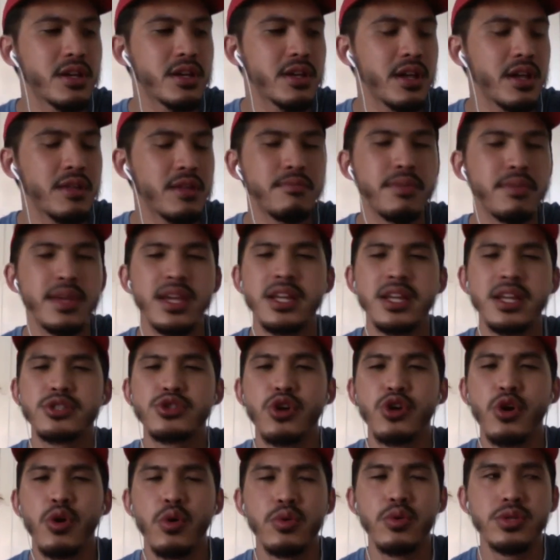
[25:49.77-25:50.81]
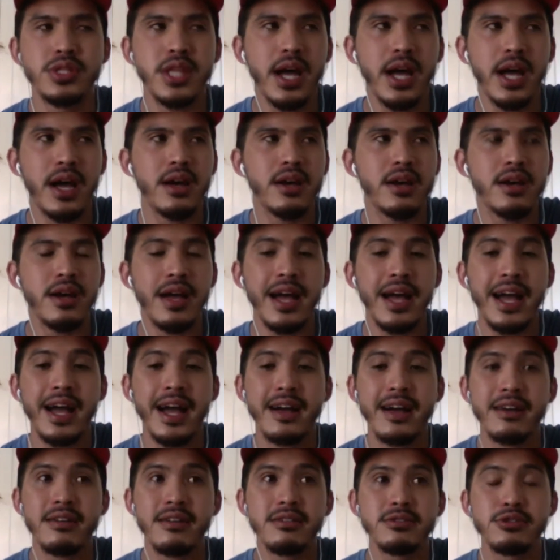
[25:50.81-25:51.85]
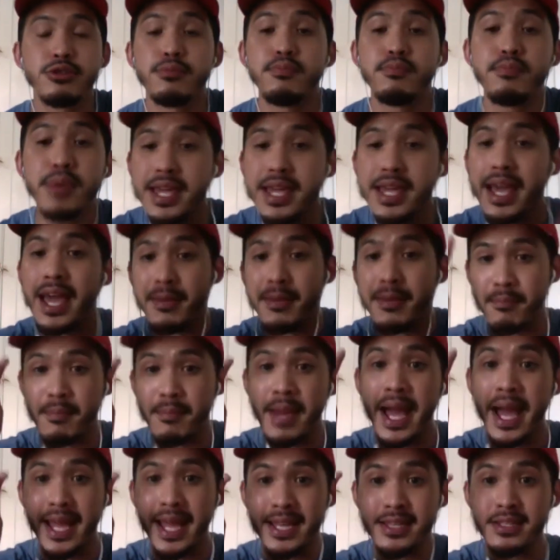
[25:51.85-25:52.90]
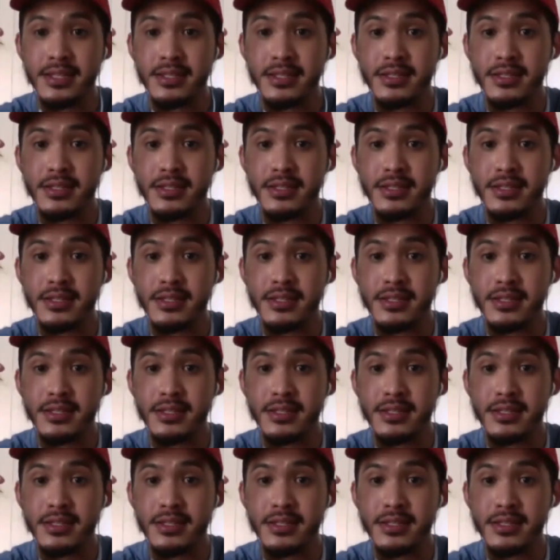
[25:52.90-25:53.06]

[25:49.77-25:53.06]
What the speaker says: and being told that to be a man,